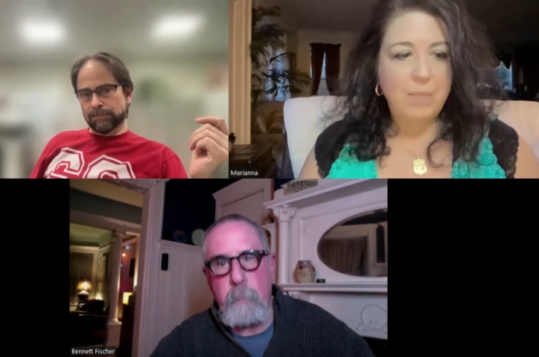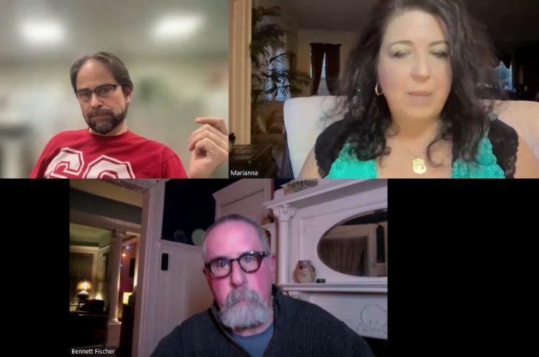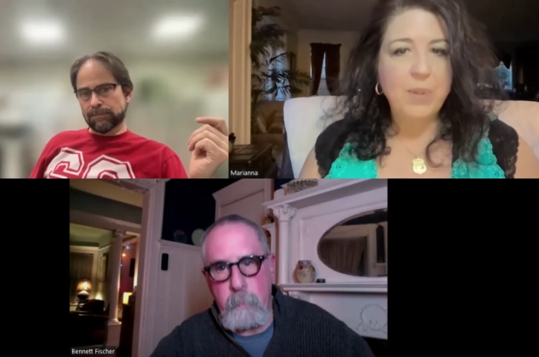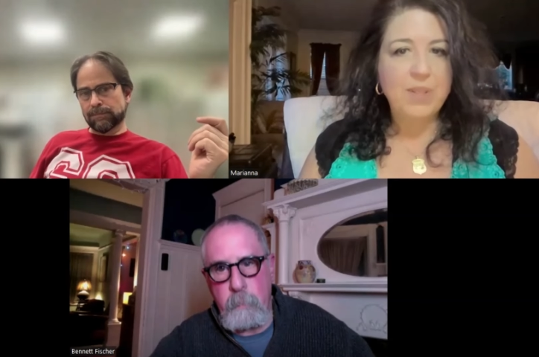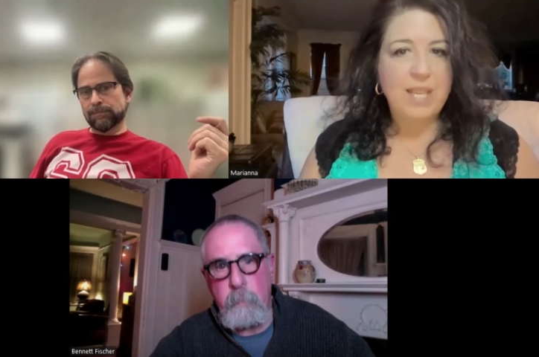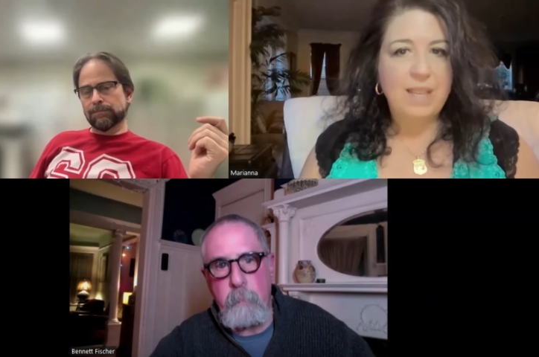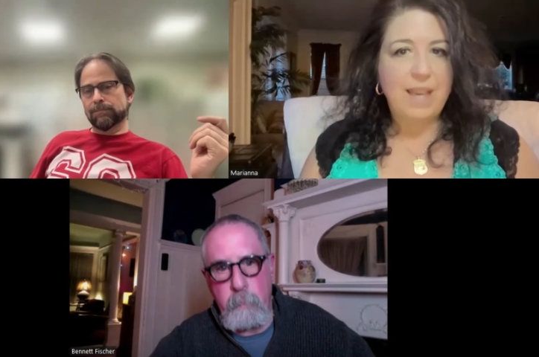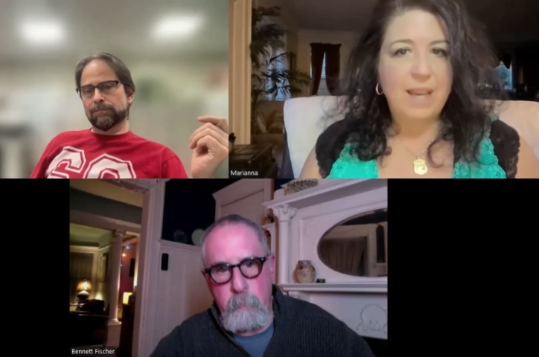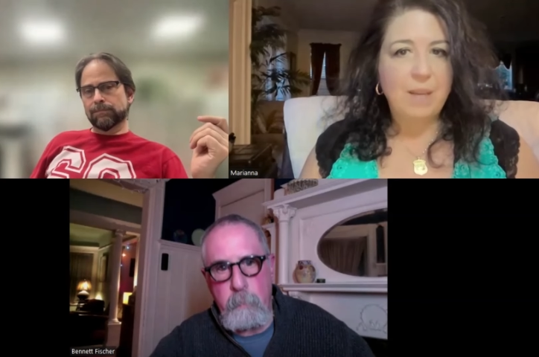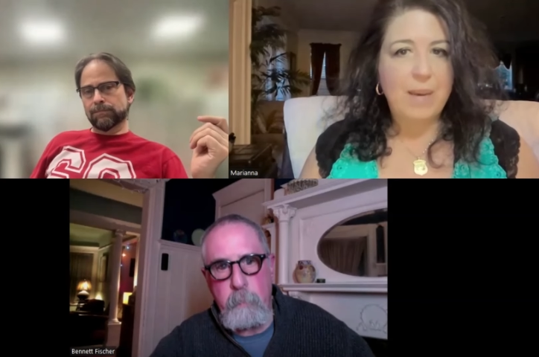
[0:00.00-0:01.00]
Speaker 1: people said
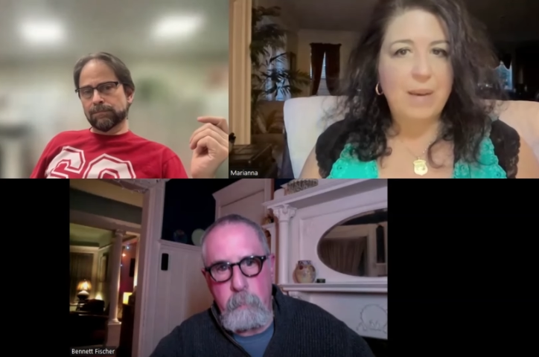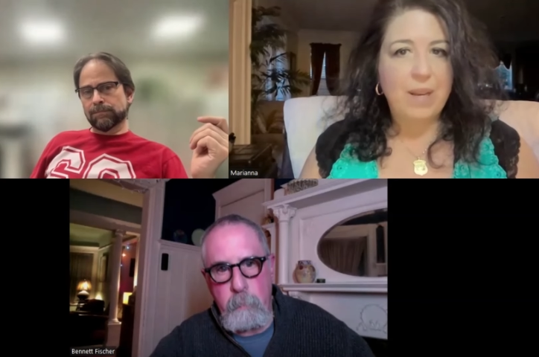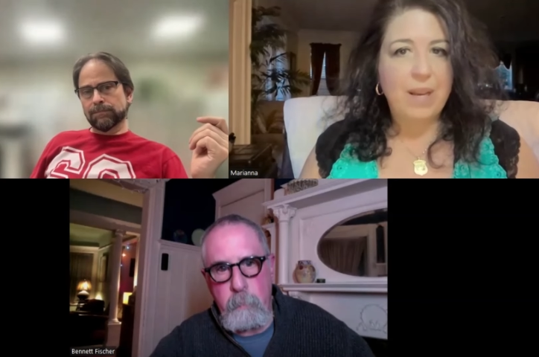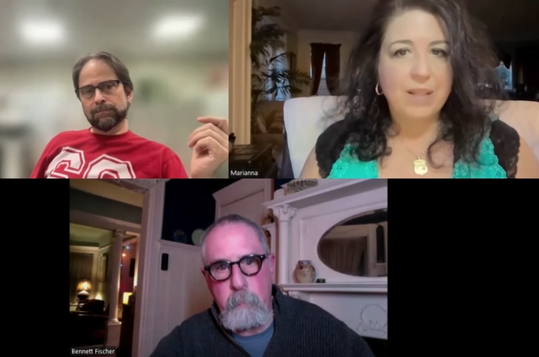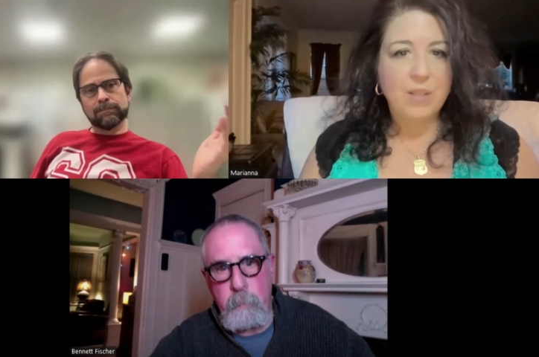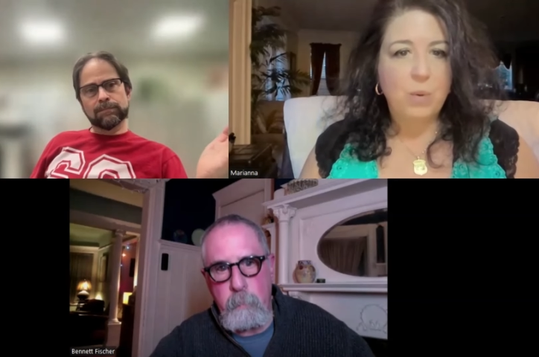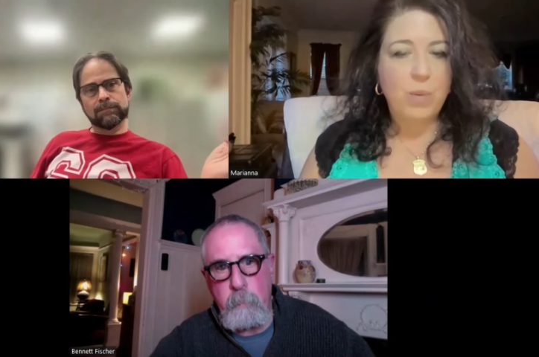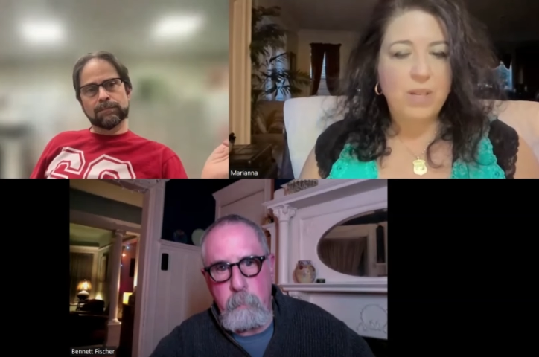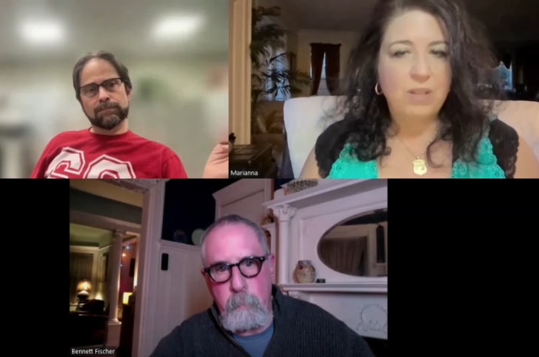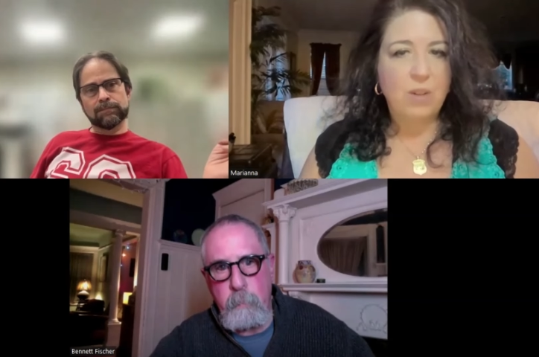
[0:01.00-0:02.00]
that about us
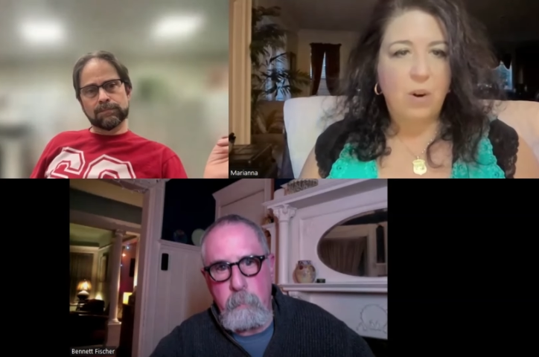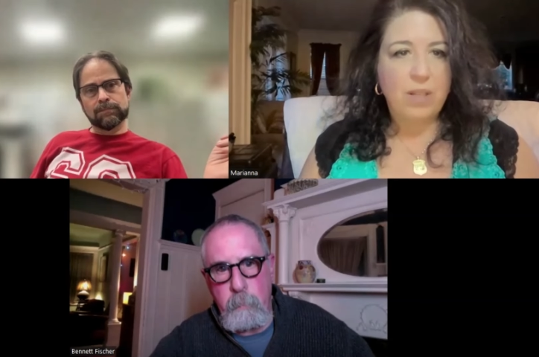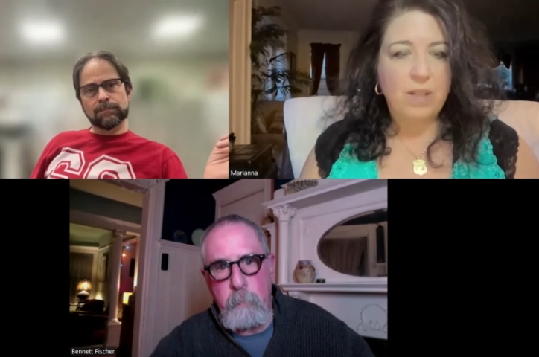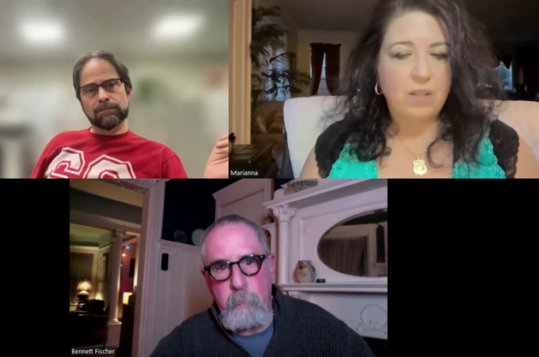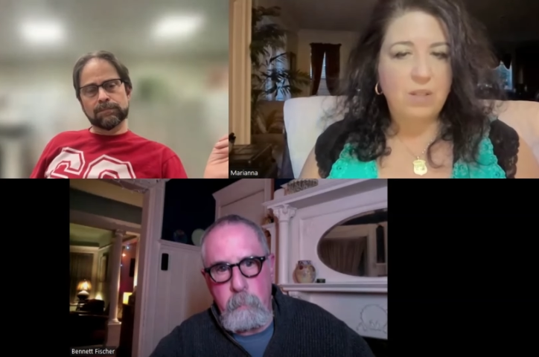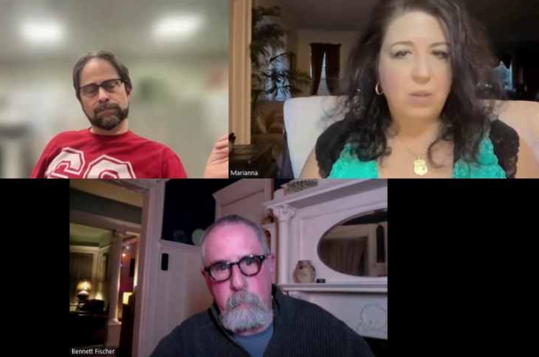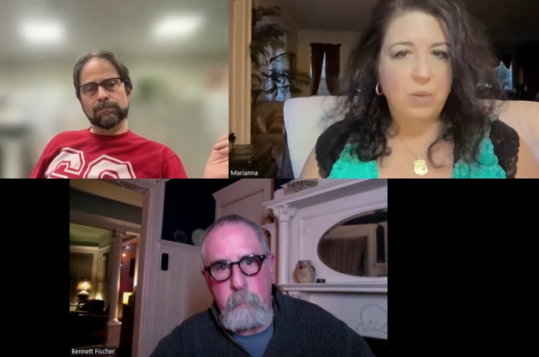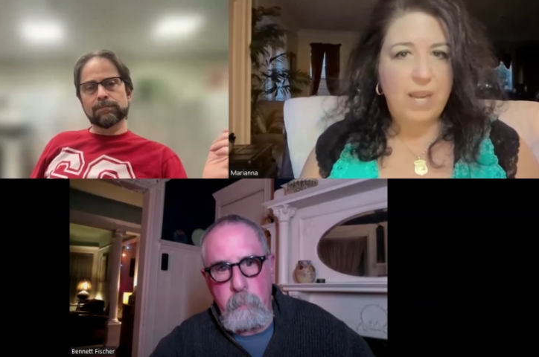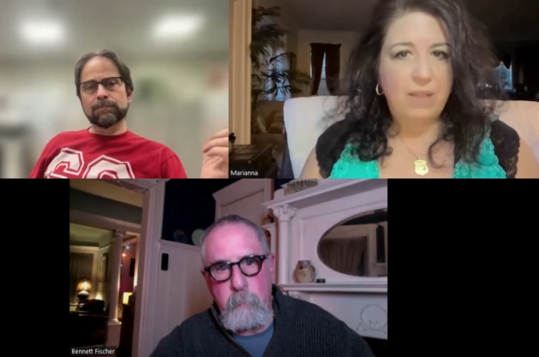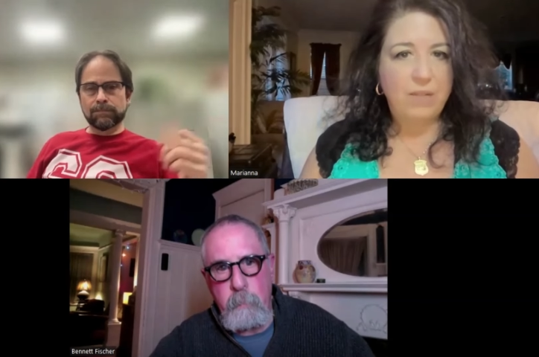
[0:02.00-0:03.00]
when we started this two
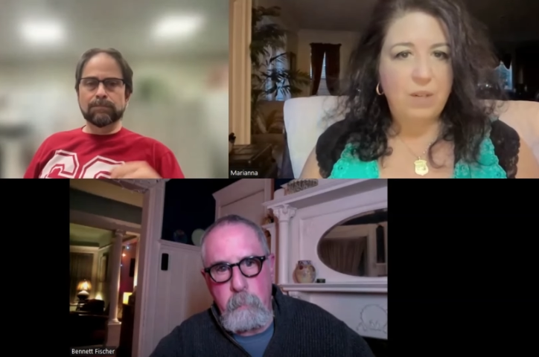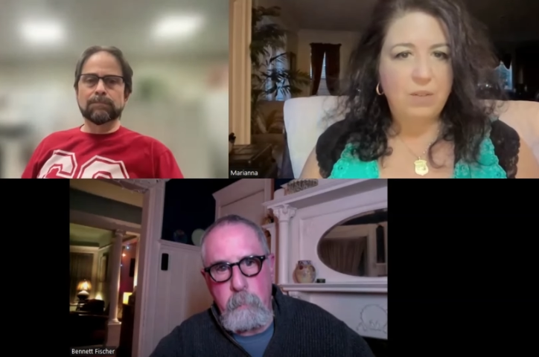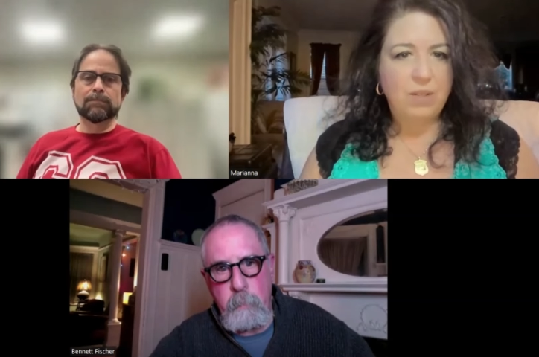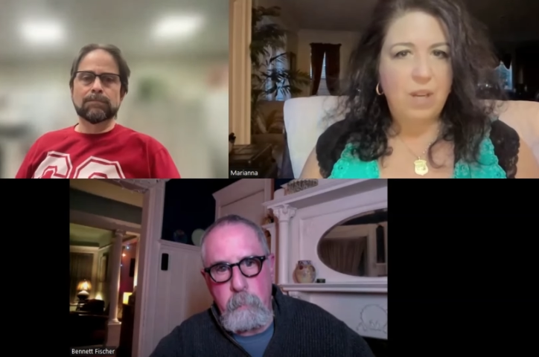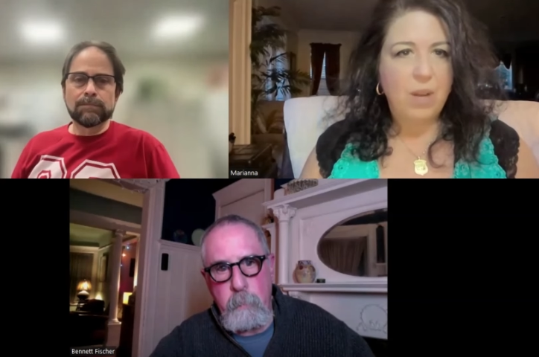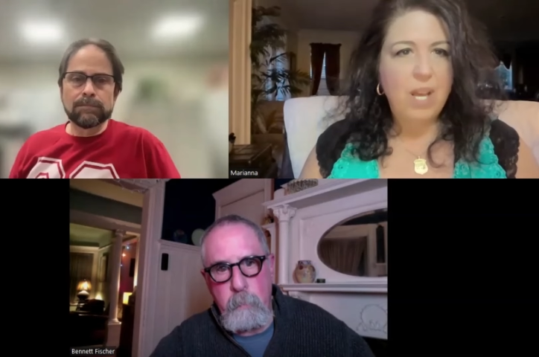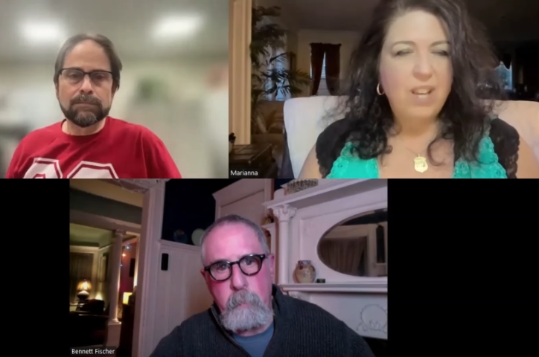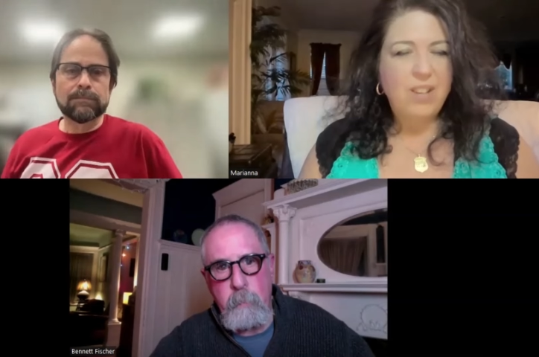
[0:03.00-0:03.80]
and a half years ago